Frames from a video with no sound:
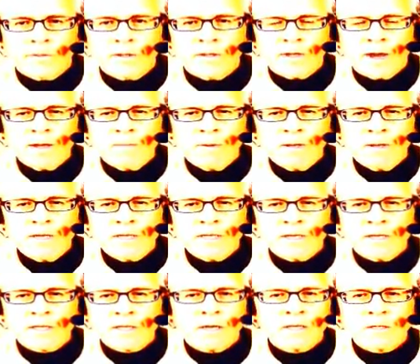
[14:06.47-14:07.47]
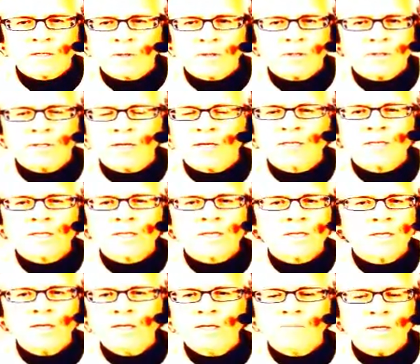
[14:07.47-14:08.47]
The diabetes in this hospital
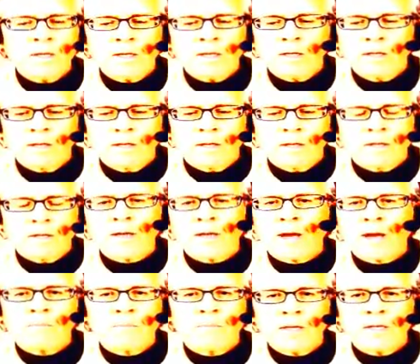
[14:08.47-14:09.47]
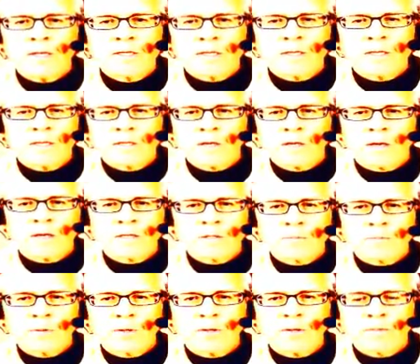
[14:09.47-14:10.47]
doesn't need to be diabetes in this
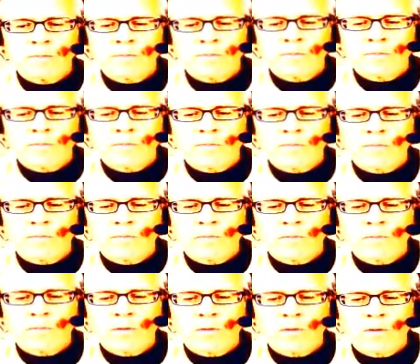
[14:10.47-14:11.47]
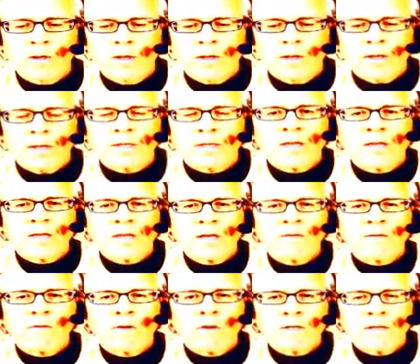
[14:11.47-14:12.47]
hospital. Instead
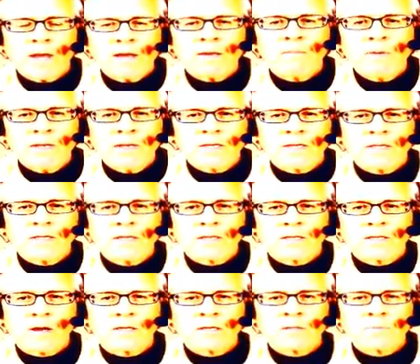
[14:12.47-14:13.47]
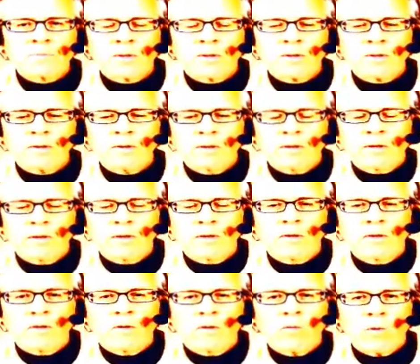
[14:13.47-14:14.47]
of all the diabetes in this hospital,
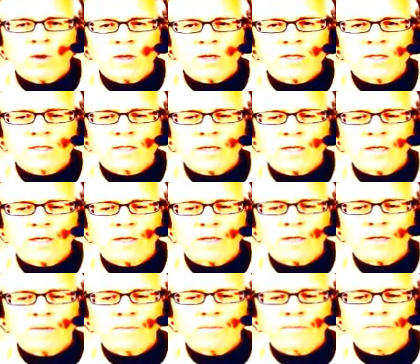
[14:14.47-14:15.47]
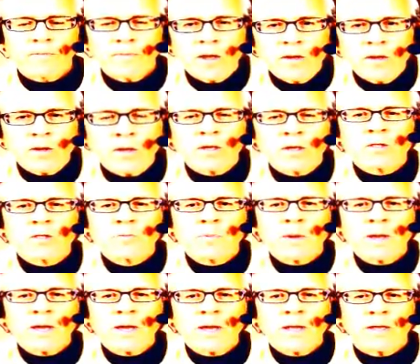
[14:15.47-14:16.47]
oneness is seen. Then you can
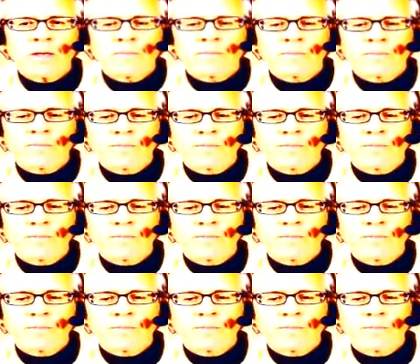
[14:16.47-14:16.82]
expand it.